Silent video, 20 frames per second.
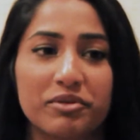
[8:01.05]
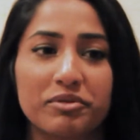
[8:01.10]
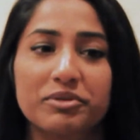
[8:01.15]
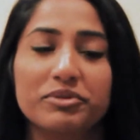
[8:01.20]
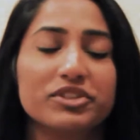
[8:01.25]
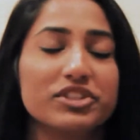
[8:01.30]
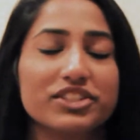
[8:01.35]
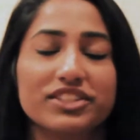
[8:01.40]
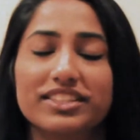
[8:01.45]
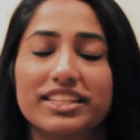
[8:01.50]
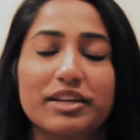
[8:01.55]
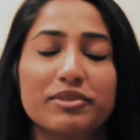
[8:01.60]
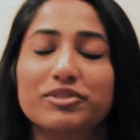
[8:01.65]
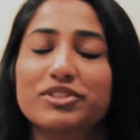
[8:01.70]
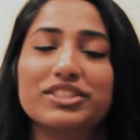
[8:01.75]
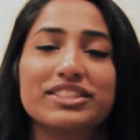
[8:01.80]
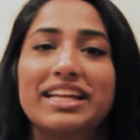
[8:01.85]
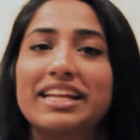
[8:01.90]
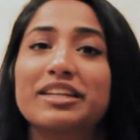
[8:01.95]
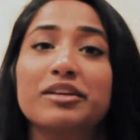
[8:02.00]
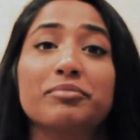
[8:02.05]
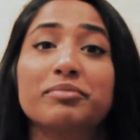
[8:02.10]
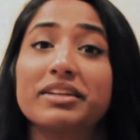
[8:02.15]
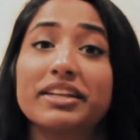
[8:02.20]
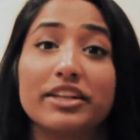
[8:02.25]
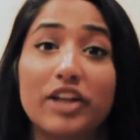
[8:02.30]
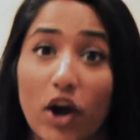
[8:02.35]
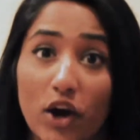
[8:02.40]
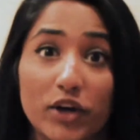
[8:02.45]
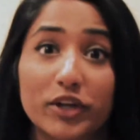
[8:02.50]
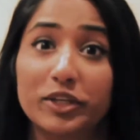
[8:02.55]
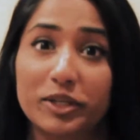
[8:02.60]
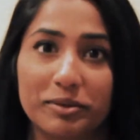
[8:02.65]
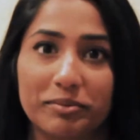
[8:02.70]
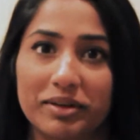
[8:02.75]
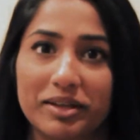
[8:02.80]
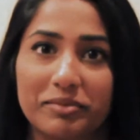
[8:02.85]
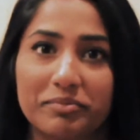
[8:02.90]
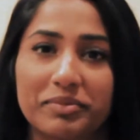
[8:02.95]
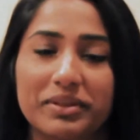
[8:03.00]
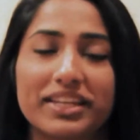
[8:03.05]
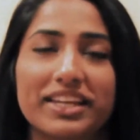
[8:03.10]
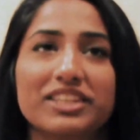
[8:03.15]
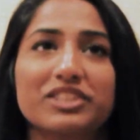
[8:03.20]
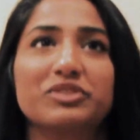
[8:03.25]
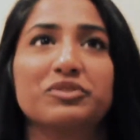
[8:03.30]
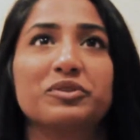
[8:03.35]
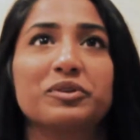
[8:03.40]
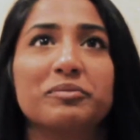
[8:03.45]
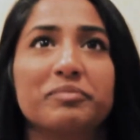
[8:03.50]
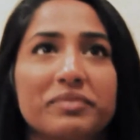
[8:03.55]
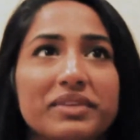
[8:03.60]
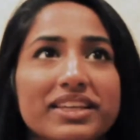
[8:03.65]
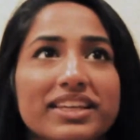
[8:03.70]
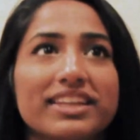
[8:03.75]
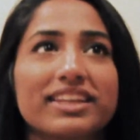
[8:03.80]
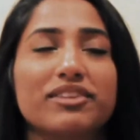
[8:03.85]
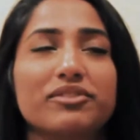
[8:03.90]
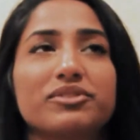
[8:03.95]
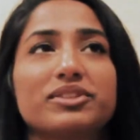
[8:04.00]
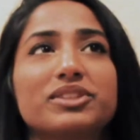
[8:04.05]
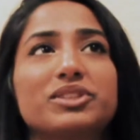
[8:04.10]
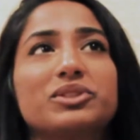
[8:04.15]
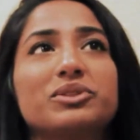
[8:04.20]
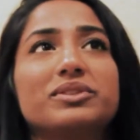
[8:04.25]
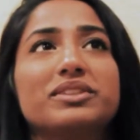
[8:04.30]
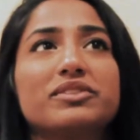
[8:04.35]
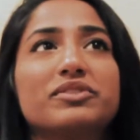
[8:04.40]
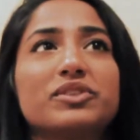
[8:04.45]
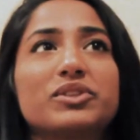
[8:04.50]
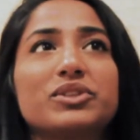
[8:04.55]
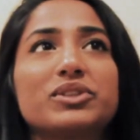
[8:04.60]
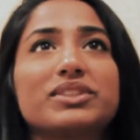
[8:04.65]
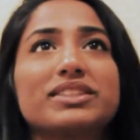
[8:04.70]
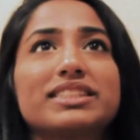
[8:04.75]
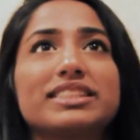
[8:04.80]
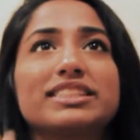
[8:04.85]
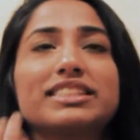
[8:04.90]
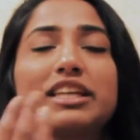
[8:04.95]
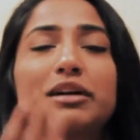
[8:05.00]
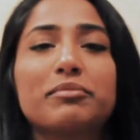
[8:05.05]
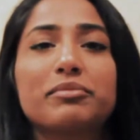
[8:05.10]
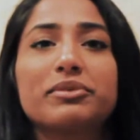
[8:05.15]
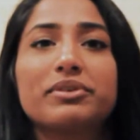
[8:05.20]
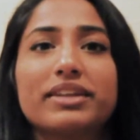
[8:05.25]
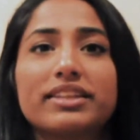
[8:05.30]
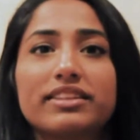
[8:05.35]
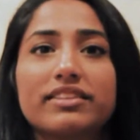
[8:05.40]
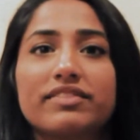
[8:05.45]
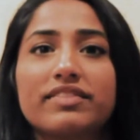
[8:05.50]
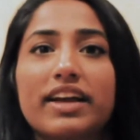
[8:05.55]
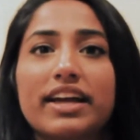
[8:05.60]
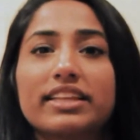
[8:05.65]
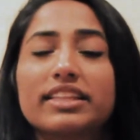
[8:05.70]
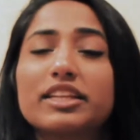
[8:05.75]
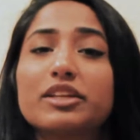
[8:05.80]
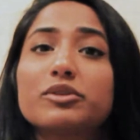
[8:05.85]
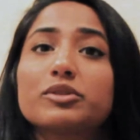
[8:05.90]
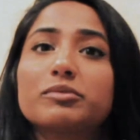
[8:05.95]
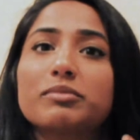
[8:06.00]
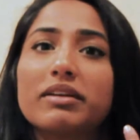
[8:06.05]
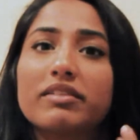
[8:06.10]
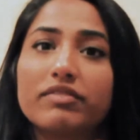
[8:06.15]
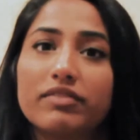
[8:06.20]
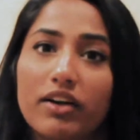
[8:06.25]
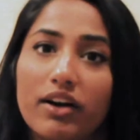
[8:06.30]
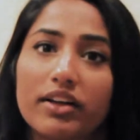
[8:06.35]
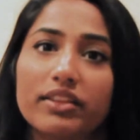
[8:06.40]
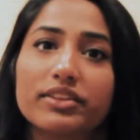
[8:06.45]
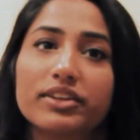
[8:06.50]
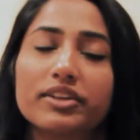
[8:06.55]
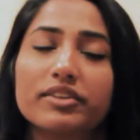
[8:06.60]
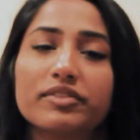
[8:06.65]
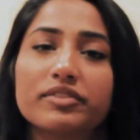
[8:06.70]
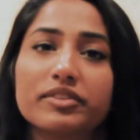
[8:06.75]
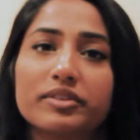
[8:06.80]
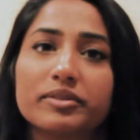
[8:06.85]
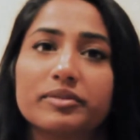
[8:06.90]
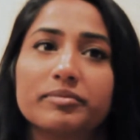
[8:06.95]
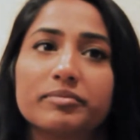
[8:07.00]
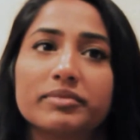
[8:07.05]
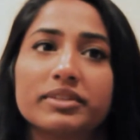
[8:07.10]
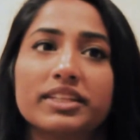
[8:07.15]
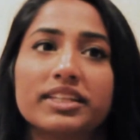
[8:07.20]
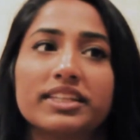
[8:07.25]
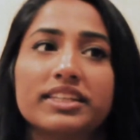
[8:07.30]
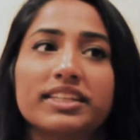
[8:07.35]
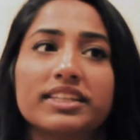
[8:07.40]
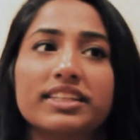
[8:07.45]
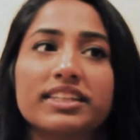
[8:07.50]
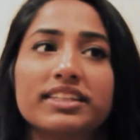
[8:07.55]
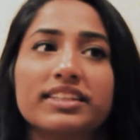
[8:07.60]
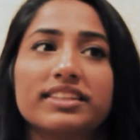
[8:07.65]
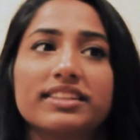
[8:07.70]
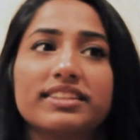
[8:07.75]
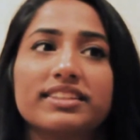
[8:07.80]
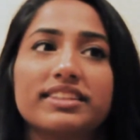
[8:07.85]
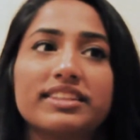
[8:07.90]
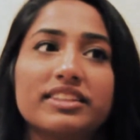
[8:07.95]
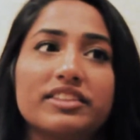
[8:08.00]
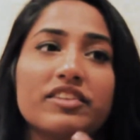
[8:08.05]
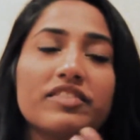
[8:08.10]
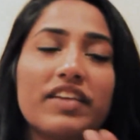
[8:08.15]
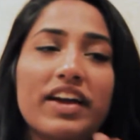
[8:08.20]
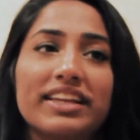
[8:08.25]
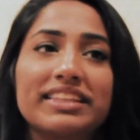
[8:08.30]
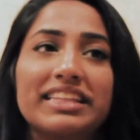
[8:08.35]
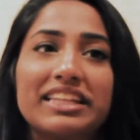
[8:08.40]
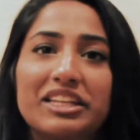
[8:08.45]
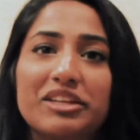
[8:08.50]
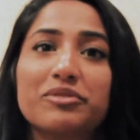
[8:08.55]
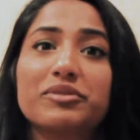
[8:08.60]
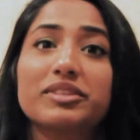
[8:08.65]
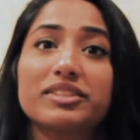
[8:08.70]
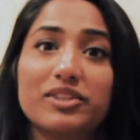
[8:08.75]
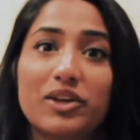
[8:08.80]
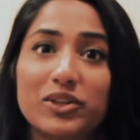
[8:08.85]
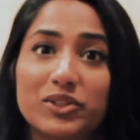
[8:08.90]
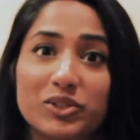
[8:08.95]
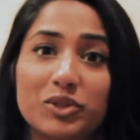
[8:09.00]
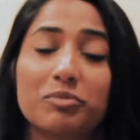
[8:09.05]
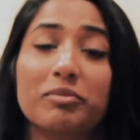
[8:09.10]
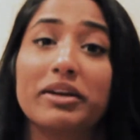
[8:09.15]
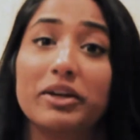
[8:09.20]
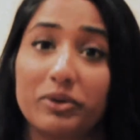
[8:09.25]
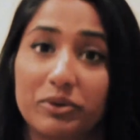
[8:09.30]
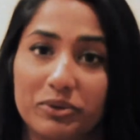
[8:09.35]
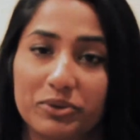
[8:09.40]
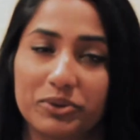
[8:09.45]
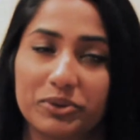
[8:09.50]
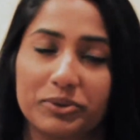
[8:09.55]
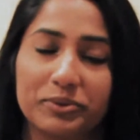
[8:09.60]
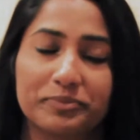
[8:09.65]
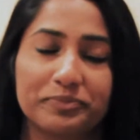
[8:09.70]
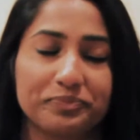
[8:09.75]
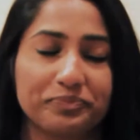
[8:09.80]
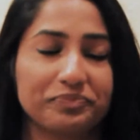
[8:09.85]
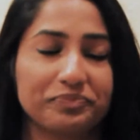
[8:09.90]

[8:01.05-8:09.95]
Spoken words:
it would just end up in an argument. Because for me, it was so difficult to separate the fact that he was my father from the fact that he was also my guru.